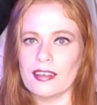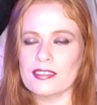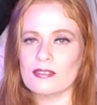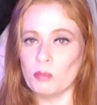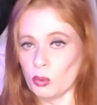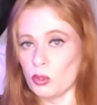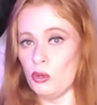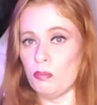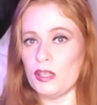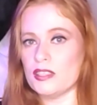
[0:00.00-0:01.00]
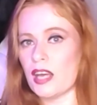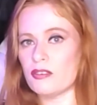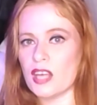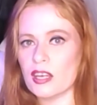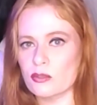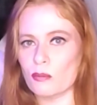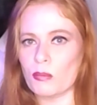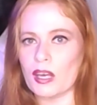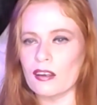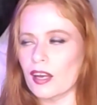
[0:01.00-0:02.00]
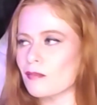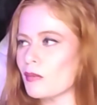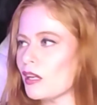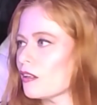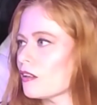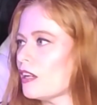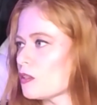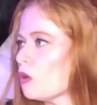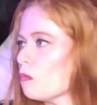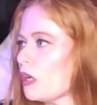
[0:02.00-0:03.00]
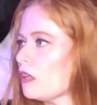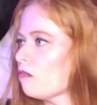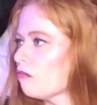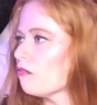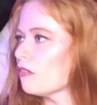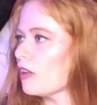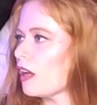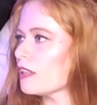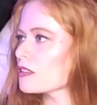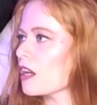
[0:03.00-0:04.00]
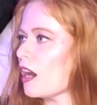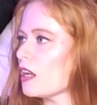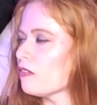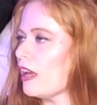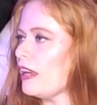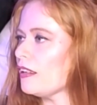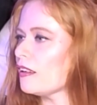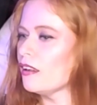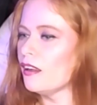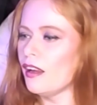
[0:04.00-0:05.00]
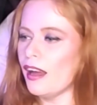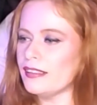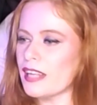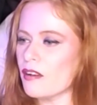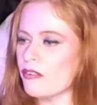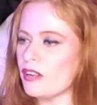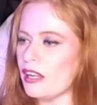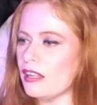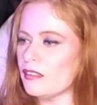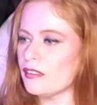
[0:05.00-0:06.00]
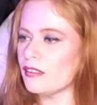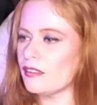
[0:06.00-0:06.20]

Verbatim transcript: Is, will you please have sex with me? I mean, as a woman, that's kind of like a definite,